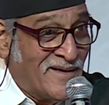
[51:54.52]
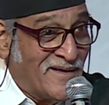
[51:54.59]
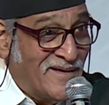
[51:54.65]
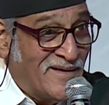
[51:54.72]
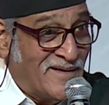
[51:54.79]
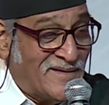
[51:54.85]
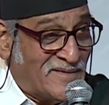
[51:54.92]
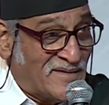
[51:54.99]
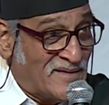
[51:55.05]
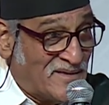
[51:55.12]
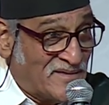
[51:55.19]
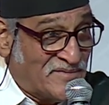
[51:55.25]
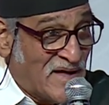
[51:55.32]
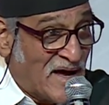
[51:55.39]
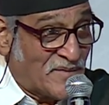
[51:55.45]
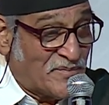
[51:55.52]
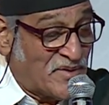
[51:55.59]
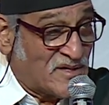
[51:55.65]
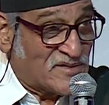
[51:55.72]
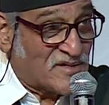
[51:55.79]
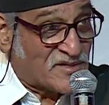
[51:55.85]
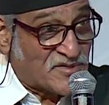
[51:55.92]
And that
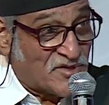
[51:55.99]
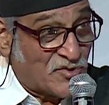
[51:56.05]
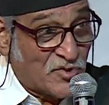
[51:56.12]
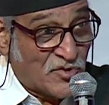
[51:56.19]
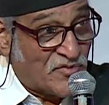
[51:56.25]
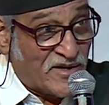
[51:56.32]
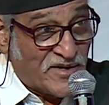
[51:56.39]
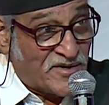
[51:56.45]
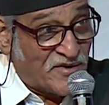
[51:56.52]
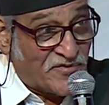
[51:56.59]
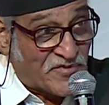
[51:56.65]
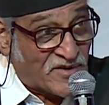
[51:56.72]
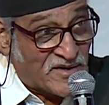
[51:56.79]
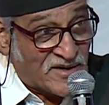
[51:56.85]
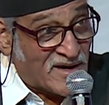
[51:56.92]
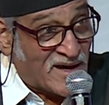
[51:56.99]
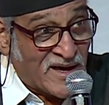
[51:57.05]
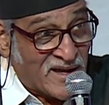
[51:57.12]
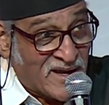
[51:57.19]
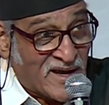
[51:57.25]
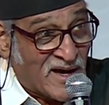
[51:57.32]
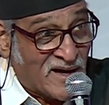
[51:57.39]
brings us into a very different
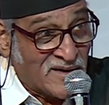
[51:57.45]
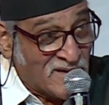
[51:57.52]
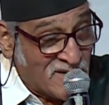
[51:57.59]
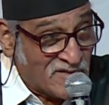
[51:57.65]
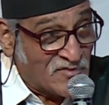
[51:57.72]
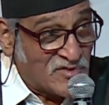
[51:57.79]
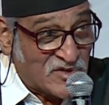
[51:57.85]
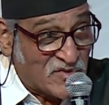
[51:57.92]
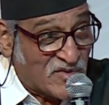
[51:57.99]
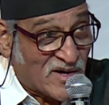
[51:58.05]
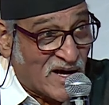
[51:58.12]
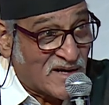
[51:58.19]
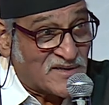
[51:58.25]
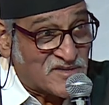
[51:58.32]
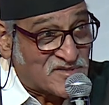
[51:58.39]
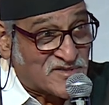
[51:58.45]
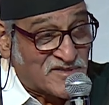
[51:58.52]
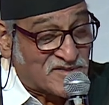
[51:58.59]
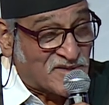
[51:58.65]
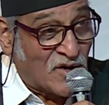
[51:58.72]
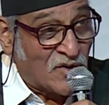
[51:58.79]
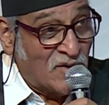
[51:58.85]
area, which we can't discuss
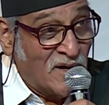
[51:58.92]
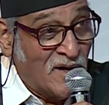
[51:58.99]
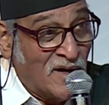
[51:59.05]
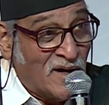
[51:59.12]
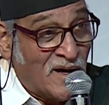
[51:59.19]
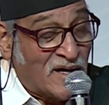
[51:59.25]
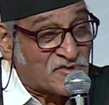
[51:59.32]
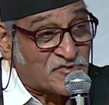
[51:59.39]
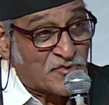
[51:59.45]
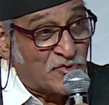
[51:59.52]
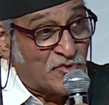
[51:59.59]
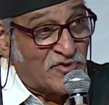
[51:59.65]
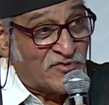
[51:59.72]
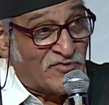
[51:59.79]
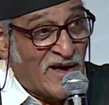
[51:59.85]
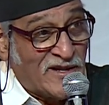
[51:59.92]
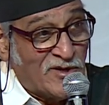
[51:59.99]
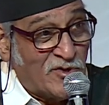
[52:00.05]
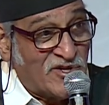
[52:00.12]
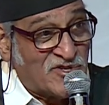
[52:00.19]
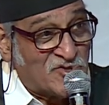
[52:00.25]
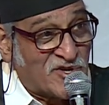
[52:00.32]
now, has to do with
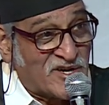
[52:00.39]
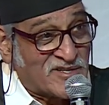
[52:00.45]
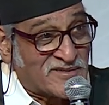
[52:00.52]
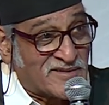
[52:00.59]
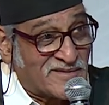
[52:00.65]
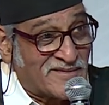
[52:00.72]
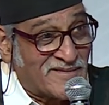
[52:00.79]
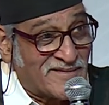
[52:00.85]
value education.